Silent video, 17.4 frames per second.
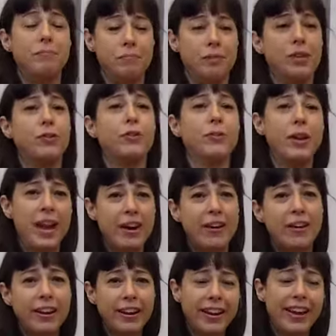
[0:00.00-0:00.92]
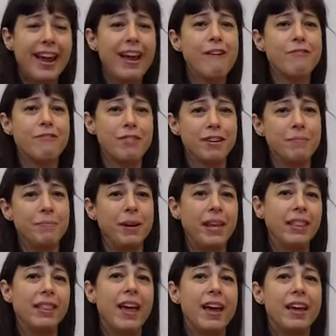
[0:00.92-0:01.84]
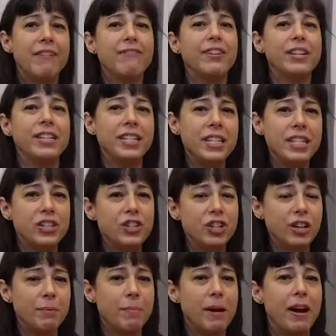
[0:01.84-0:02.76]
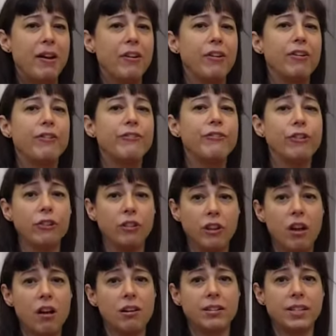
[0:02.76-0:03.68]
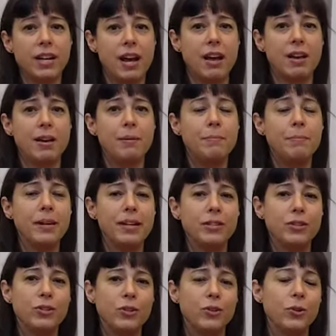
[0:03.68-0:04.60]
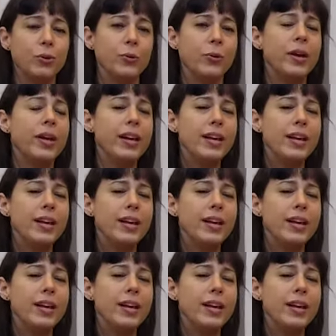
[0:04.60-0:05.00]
you know, carrying out in my life and teaching about for a long time. And so